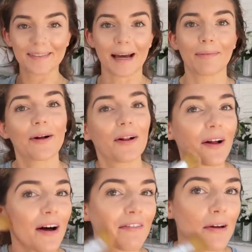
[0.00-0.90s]
tap it all
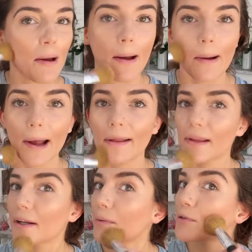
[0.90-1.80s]
off, and
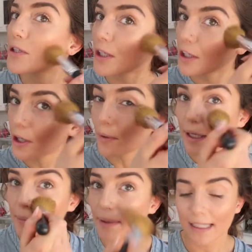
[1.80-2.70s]
then I'm just gonna go
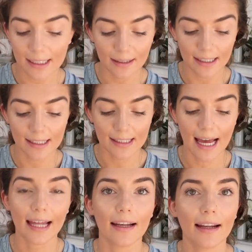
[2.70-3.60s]
in and basically
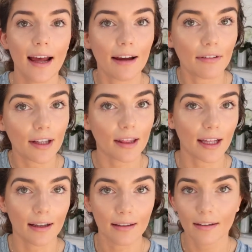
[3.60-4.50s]
set
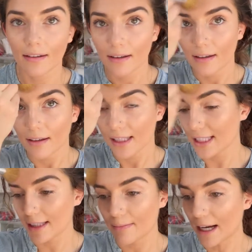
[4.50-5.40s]
everything,
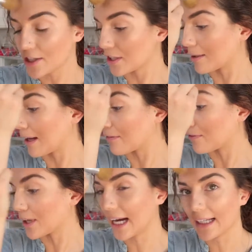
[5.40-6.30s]
especially my
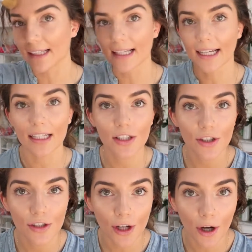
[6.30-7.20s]
forehead because I get
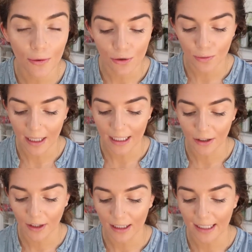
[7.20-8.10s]
so sweaty
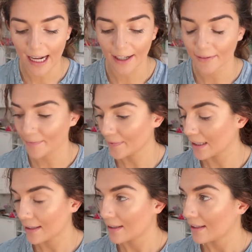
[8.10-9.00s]
during the day.
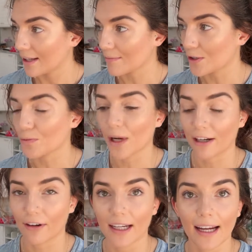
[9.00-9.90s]
I'm
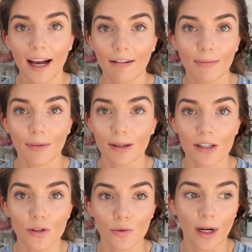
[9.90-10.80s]
sweating right now. I'm gonna
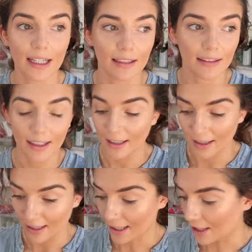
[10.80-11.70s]
sweat it
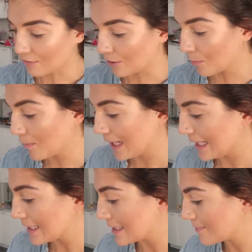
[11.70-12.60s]
in a few
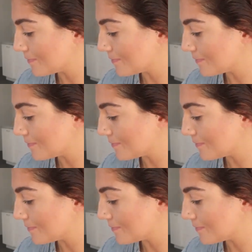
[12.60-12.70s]
minutes.